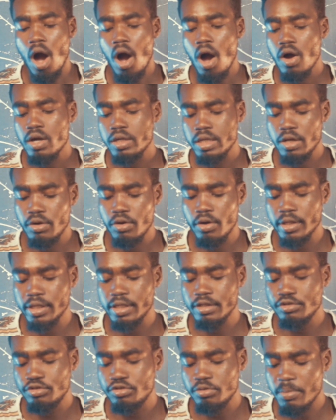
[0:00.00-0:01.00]
All the
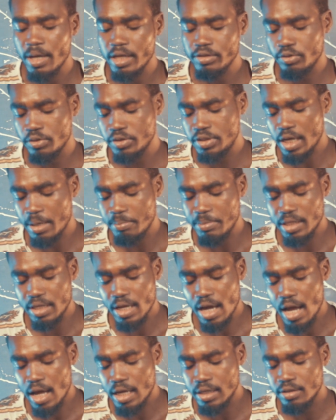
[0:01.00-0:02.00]
logins to my social
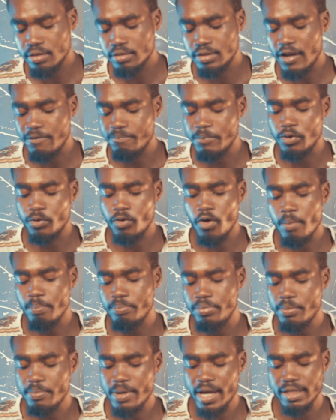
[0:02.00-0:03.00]
media handles have been
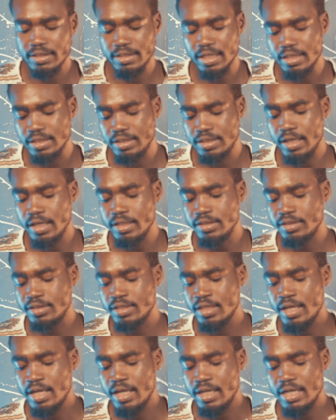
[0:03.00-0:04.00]
compromised and changed.